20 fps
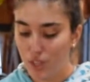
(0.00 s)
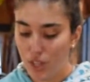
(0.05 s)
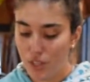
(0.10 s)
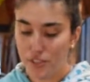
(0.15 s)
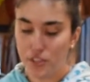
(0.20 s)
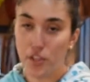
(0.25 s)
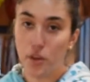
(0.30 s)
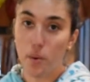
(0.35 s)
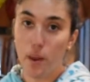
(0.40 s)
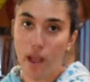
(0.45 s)

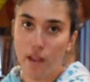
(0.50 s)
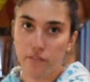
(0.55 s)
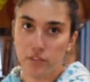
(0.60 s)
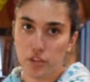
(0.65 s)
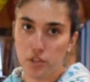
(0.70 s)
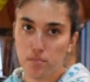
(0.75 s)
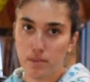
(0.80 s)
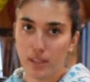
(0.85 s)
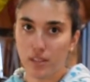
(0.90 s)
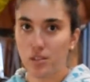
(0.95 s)
So after
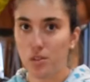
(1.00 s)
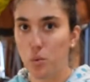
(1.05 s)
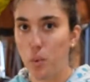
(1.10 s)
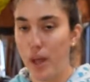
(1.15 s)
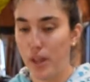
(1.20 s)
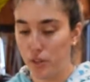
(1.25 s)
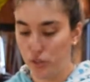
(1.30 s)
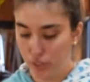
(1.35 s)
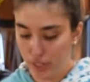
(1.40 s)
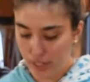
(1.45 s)
you mix the
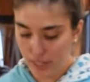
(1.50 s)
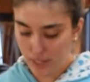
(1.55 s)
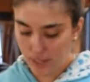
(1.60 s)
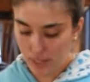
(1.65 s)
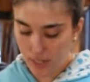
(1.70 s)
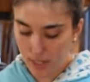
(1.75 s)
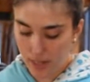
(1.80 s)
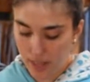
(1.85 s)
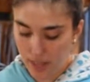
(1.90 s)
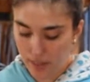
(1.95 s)
wet ingredients
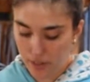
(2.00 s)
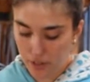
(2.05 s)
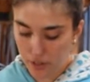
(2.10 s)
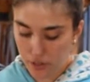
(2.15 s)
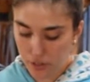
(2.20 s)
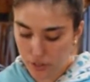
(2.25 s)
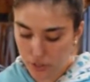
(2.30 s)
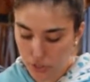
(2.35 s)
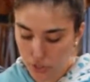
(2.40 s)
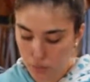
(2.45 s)
together, you
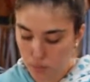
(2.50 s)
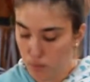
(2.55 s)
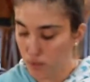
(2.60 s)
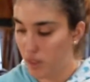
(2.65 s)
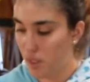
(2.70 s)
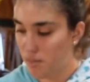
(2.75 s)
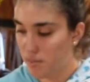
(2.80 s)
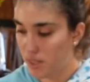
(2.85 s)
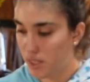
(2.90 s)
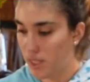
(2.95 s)
can just
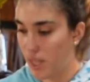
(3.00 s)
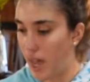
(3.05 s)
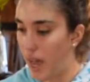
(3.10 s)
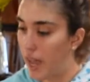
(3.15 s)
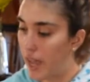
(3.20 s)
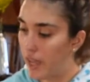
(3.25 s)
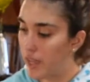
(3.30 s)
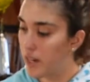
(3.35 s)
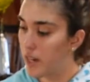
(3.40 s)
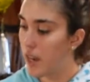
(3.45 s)
put them
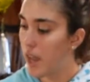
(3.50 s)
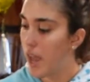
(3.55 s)
aside